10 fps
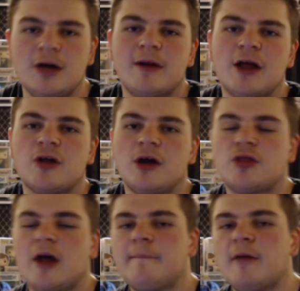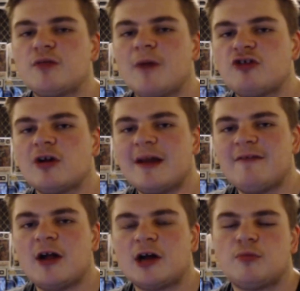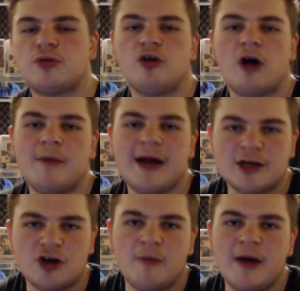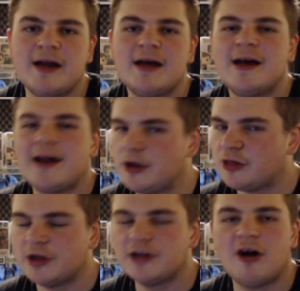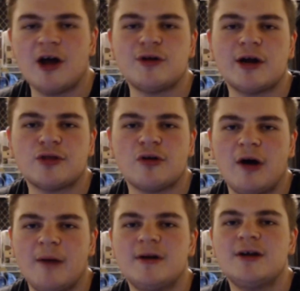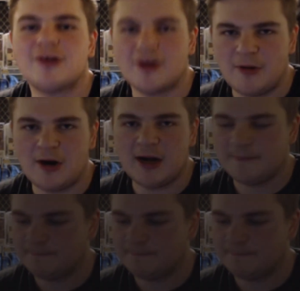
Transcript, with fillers: But as I was saying, please make sure to leave a like, subscribe, and comment. And I'll see you guys next time. Goodbye.